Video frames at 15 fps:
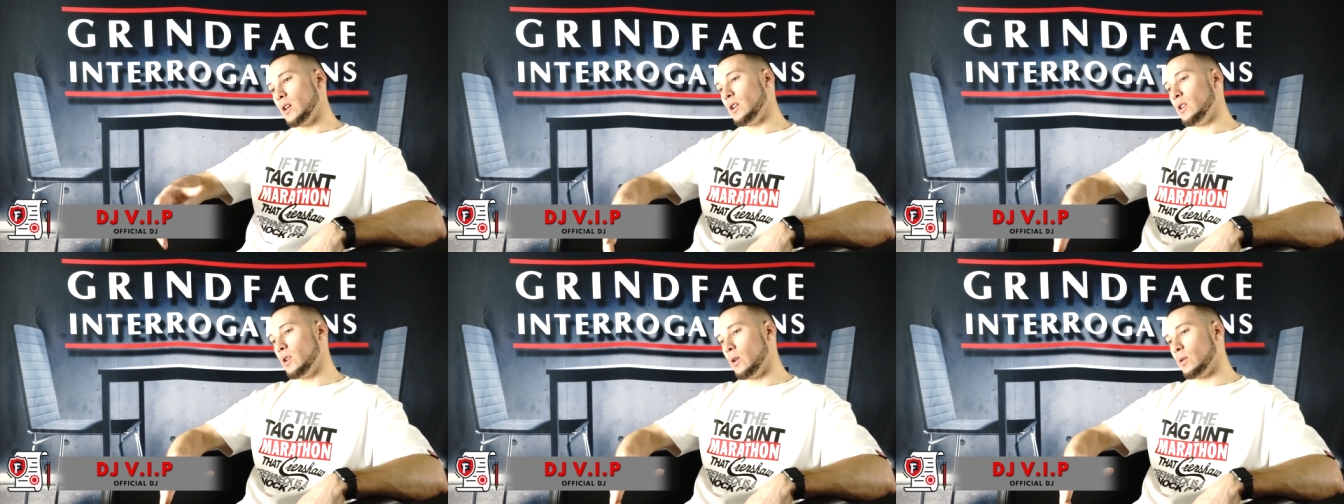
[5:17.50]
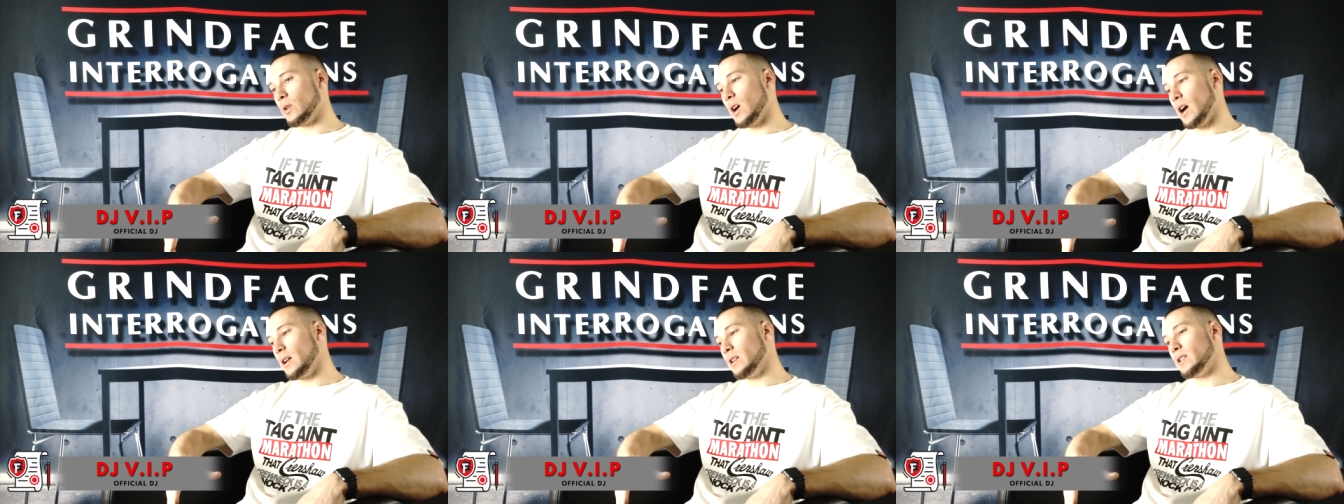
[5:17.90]
you know,
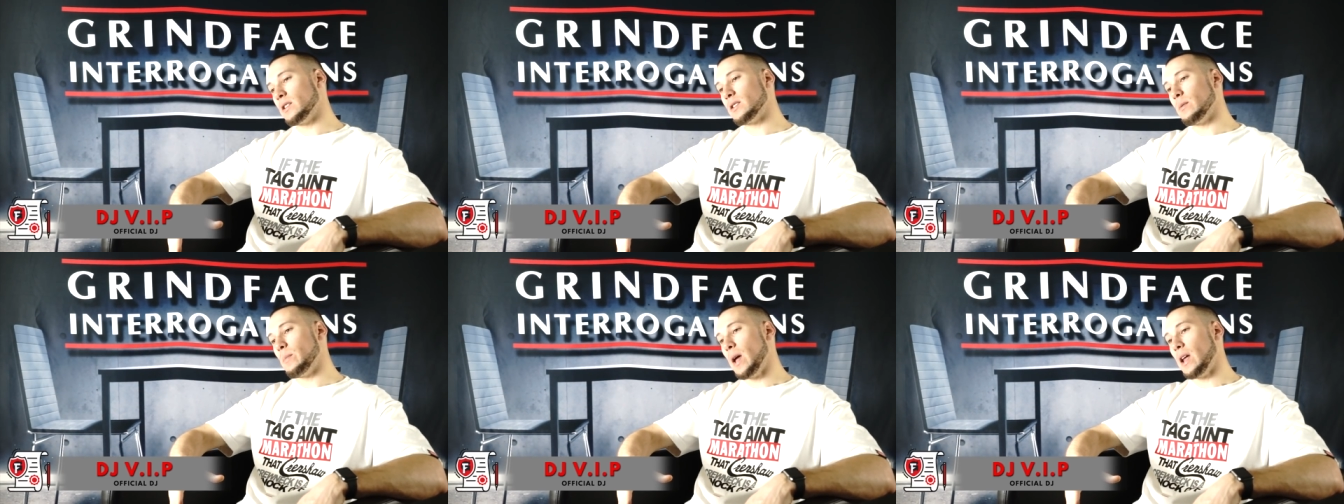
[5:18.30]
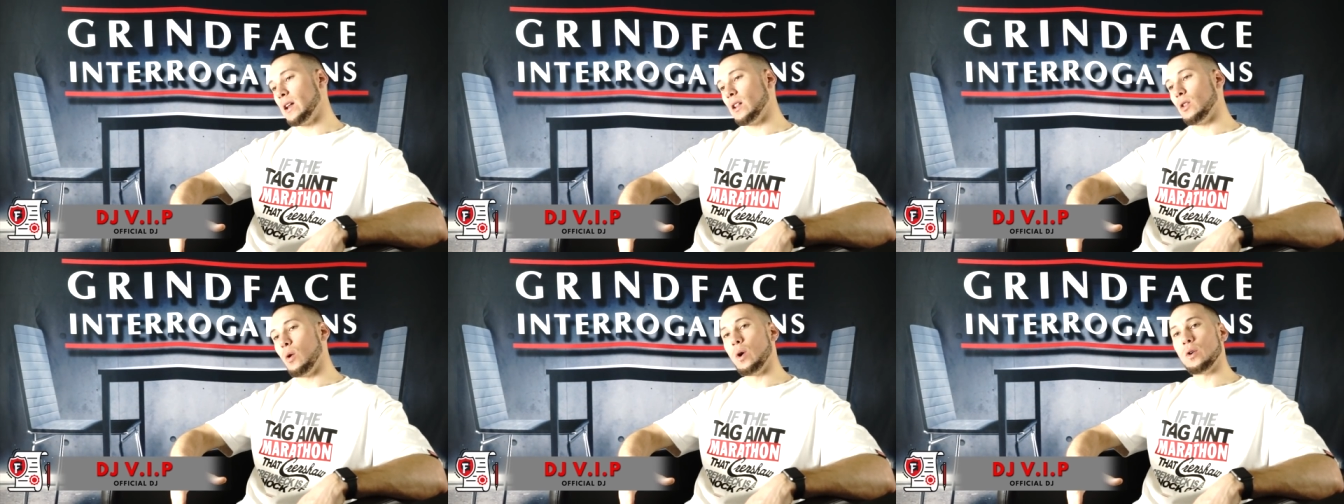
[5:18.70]
kind of
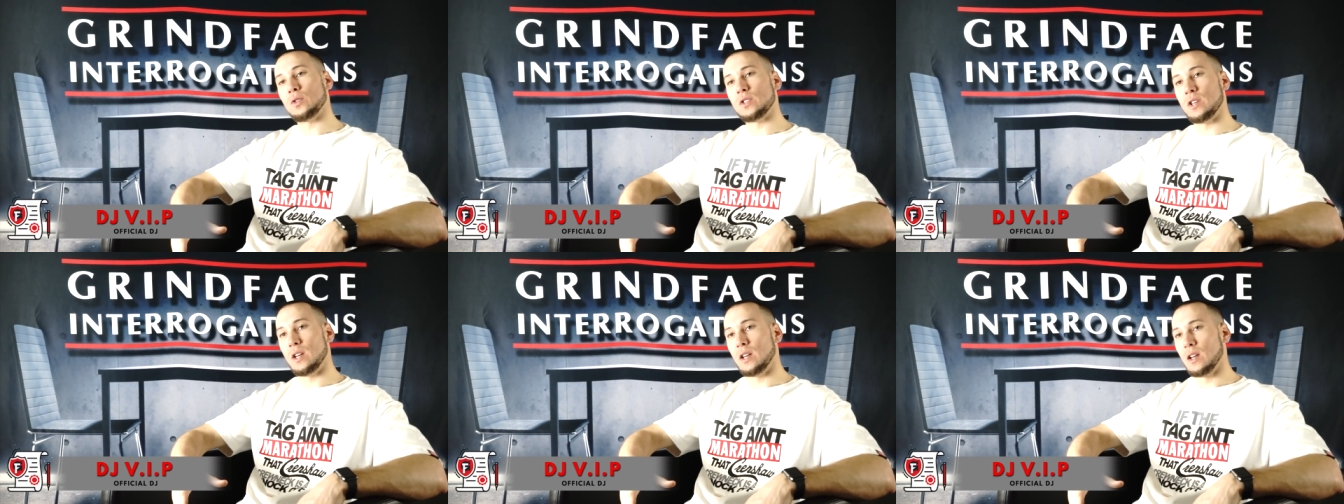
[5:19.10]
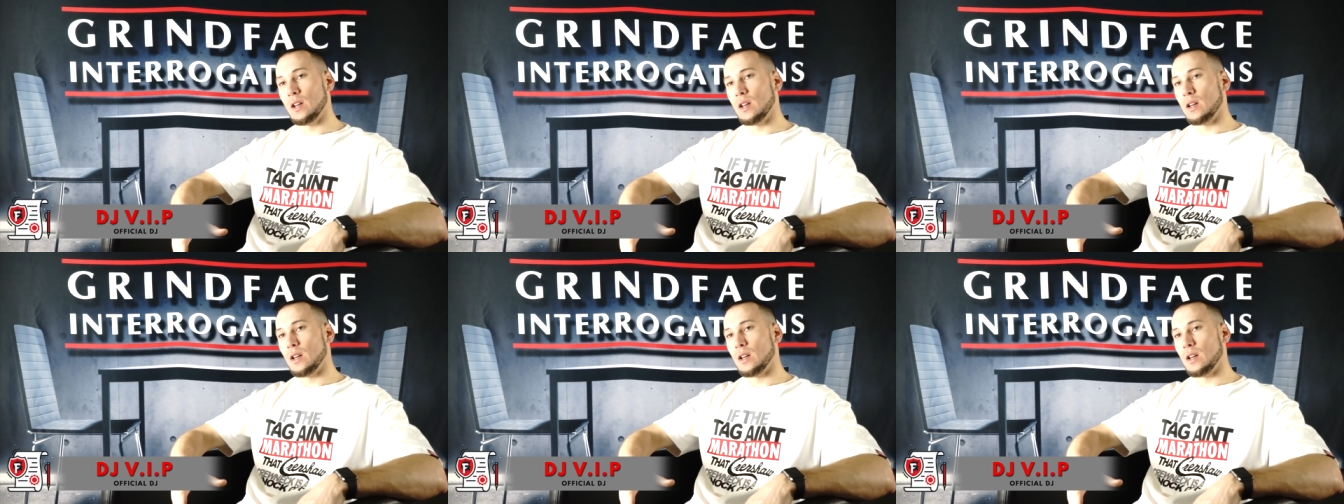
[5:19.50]
disabandon loyalty.